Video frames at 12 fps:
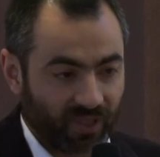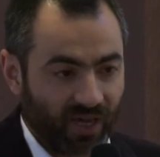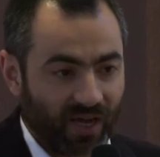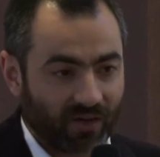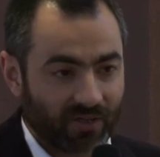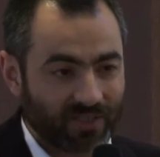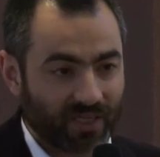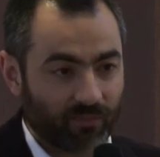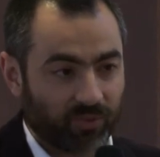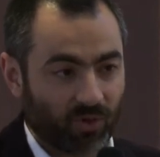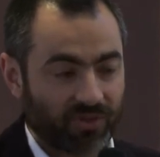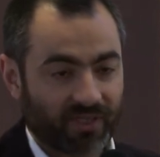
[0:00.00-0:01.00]
our
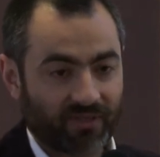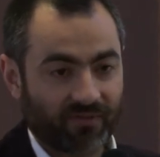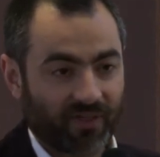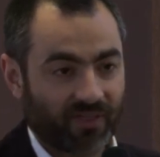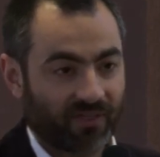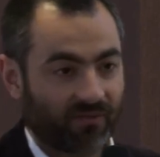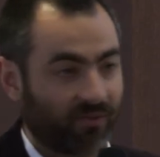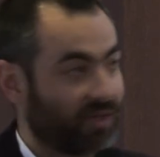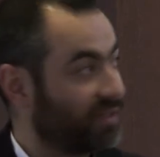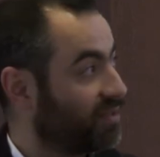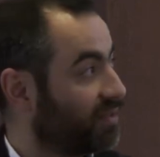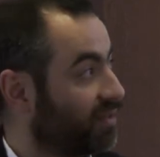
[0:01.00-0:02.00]
design process
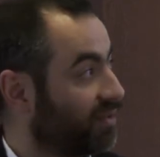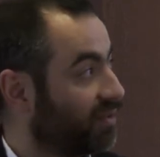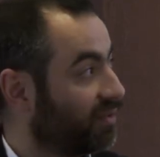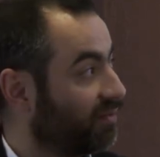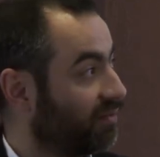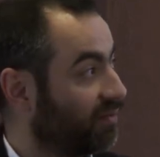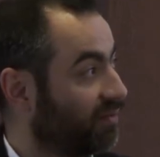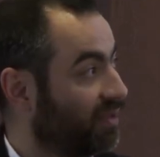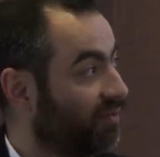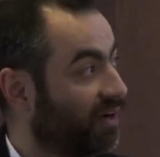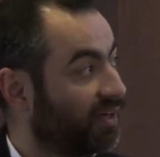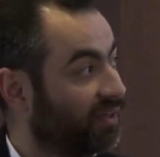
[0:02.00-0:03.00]
was
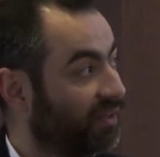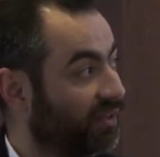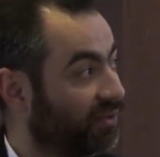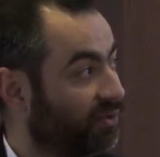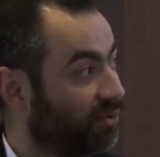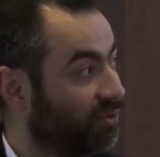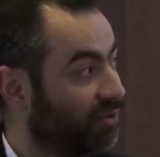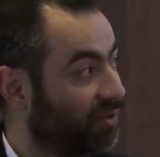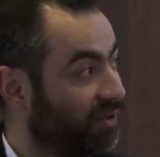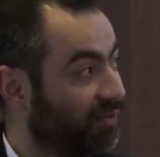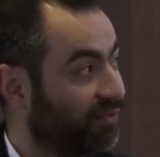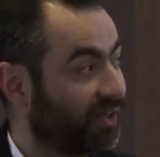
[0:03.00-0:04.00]
divided
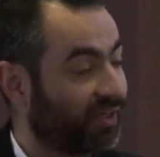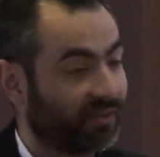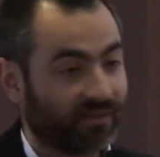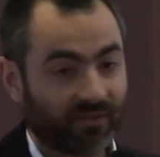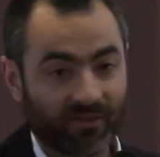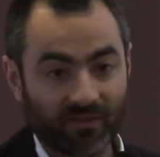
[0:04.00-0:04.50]
into different